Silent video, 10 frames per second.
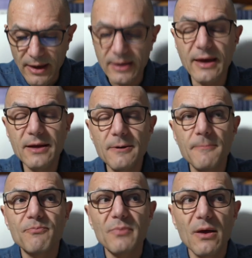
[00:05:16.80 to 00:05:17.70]
Again,
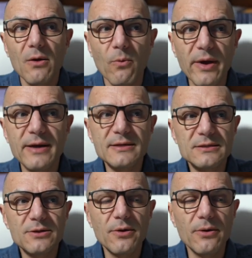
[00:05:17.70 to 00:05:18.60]
where is
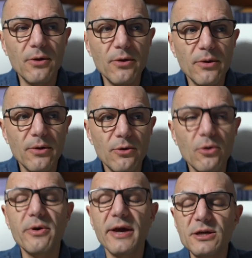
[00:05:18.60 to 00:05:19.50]
the
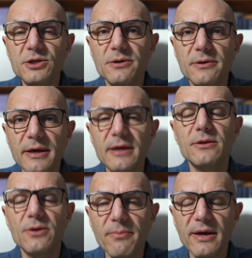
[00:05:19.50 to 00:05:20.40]
location in
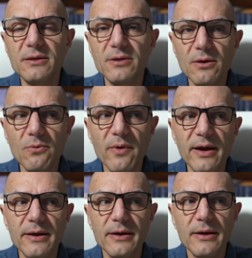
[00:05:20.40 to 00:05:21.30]
the metal
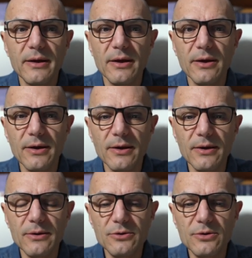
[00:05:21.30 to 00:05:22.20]
where
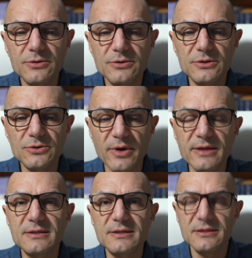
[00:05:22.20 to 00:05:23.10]
the
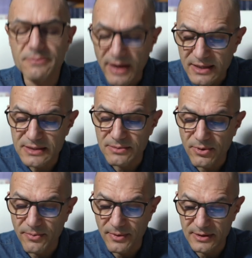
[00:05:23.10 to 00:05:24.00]
stress is
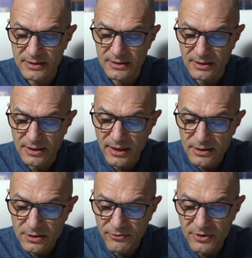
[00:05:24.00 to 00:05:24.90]
maximum? It's the
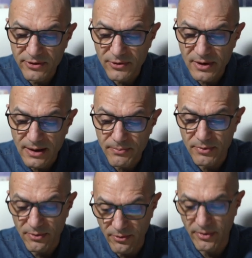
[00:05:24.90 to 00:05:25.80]
ends of the overlap.
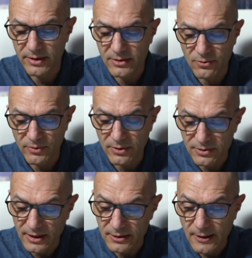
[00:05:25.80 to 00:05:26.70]
All right, we know
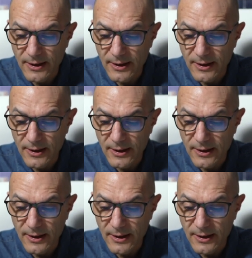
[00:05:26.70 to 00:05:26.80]
that.